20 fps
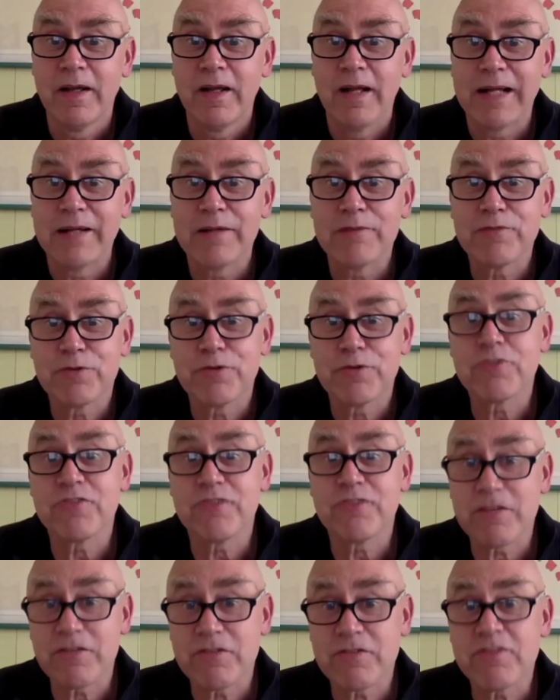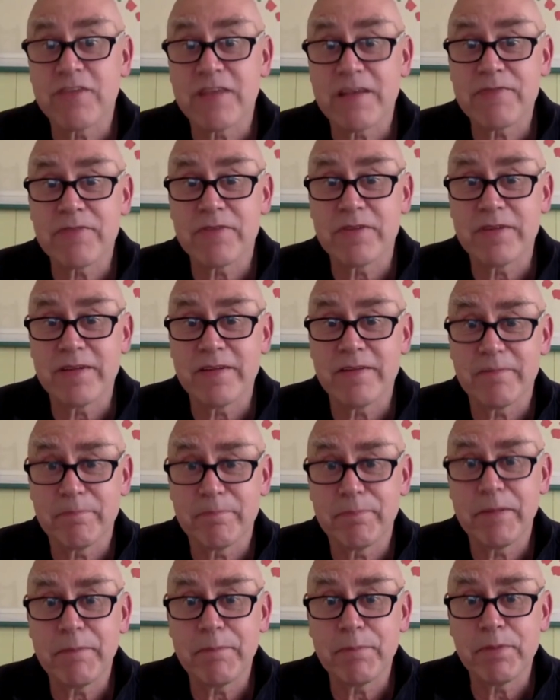And of course, session 7,
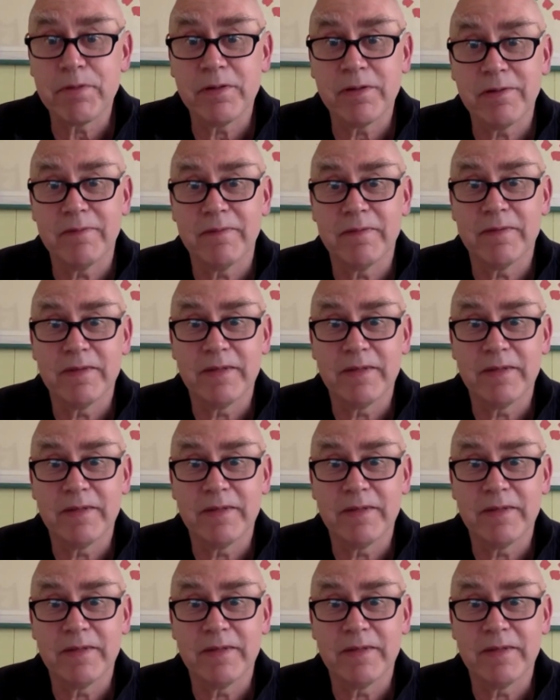people,